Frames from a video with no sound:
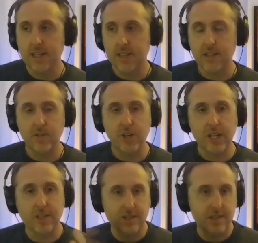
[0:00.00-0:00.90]
It's so
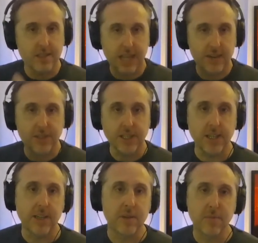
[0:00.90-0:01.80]
nice to now see
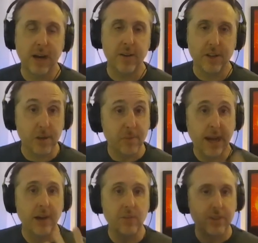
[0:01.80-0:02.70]
it
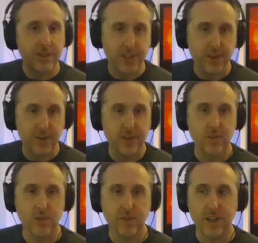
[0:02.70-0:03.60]
compound, and
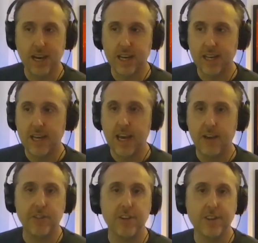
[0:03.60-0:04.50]
all of that
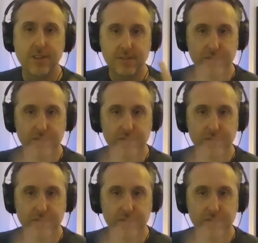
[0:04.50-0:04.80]
effort